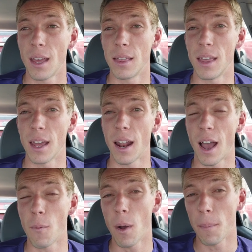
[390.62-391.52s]
then
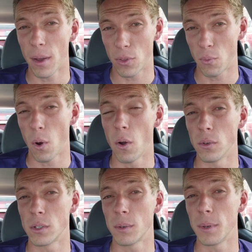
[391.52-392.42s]
I want my
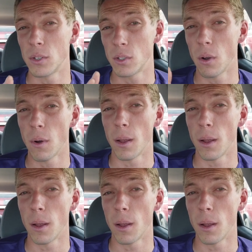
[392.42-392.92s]
throws to be so